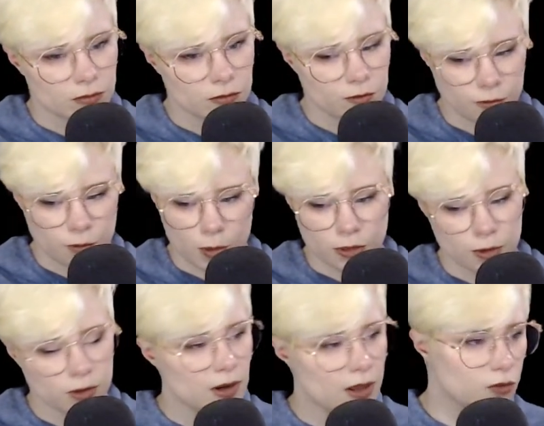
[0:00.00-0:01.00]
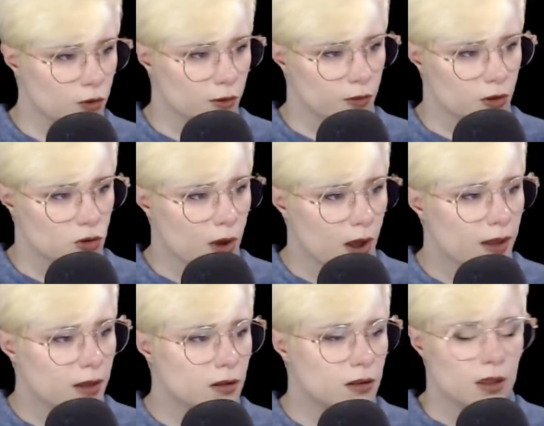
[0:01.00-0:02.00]
for 30 days for a free
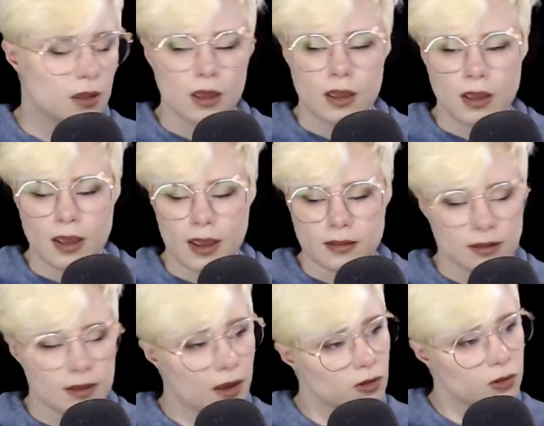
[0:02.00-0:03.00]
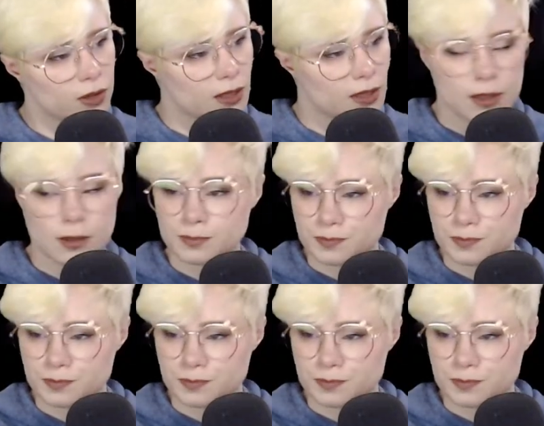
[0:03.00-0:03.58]
trial and see how you like it.